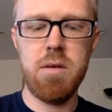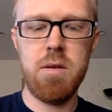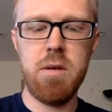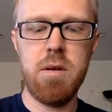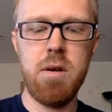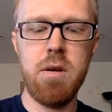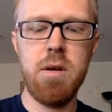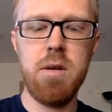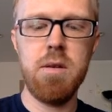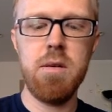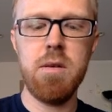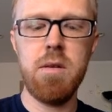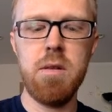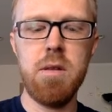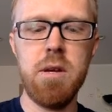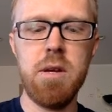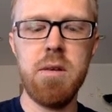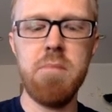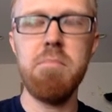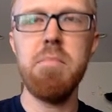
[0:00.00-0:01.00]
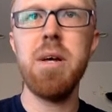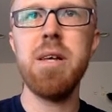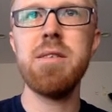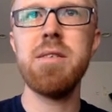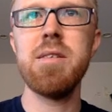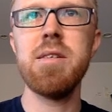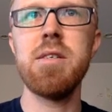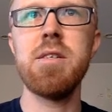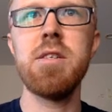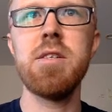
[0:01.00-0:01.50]
onClick
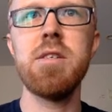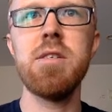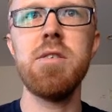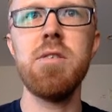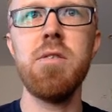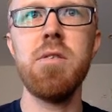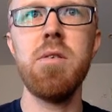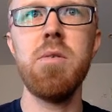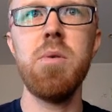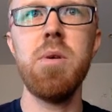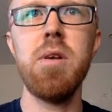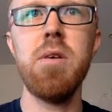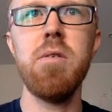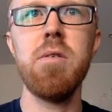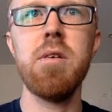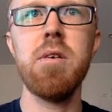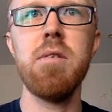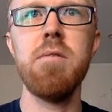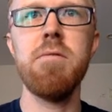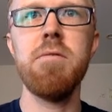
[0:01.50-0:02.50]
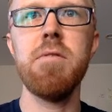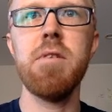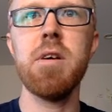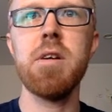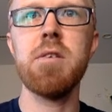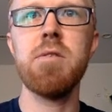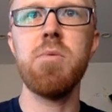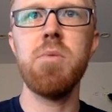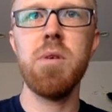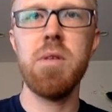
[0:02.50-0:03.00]
message so that we don't
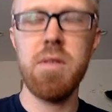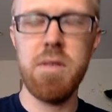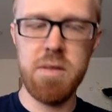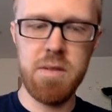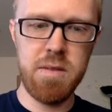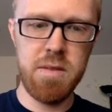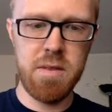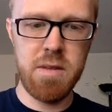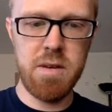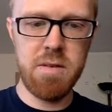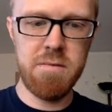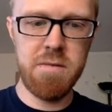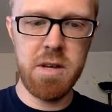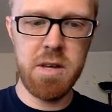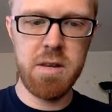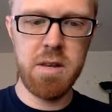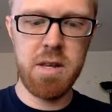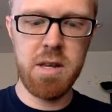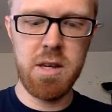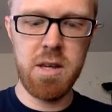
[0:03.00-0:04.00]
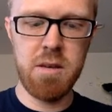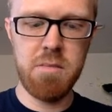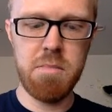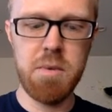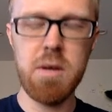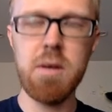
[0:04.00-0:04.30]
conflict with the event name.